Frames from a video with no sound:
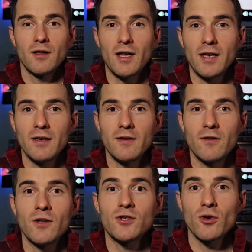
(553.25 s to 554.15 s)
Let
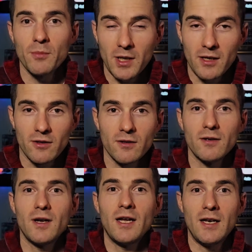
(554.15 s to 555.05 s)
The Terminator and